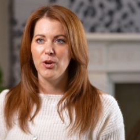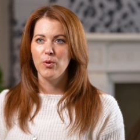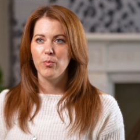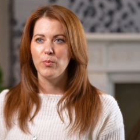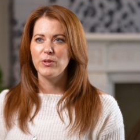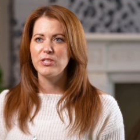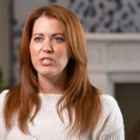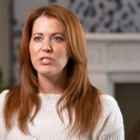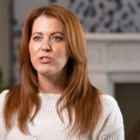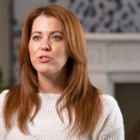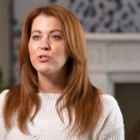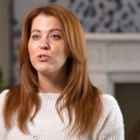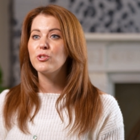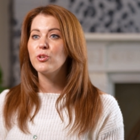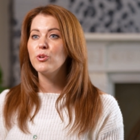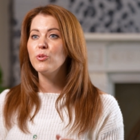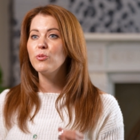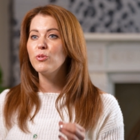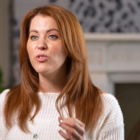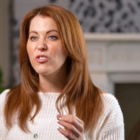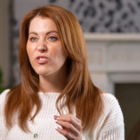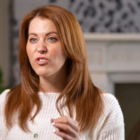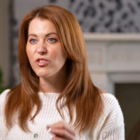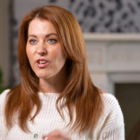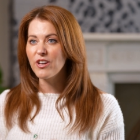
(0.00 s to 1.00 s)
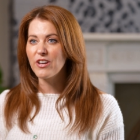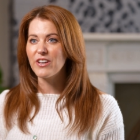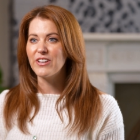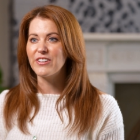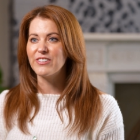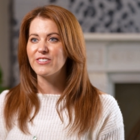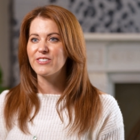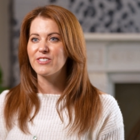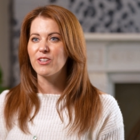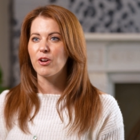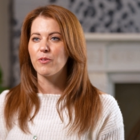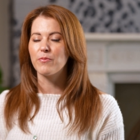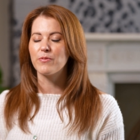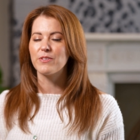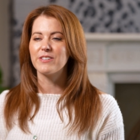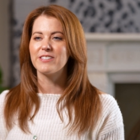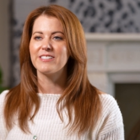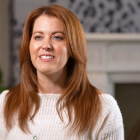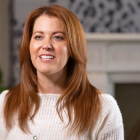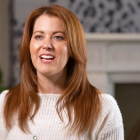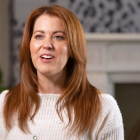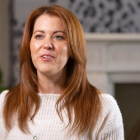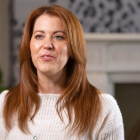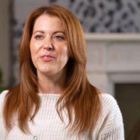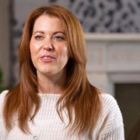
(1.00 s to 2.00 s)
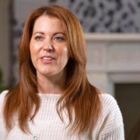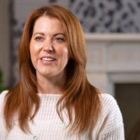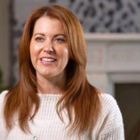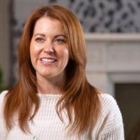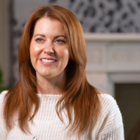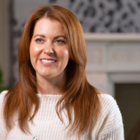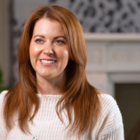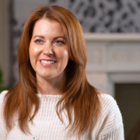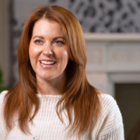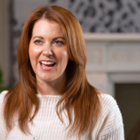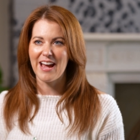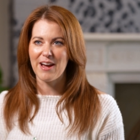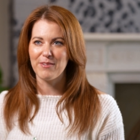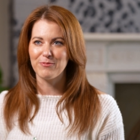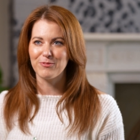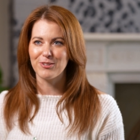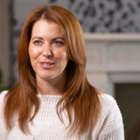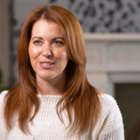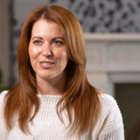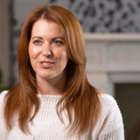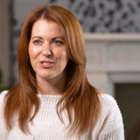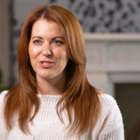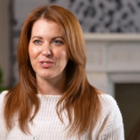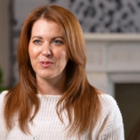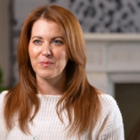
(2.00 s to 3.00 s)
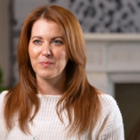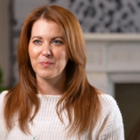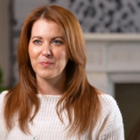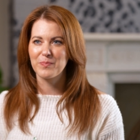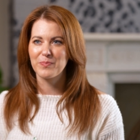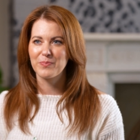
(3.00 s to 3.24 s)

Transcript: which is 2/3 of the Southeast average.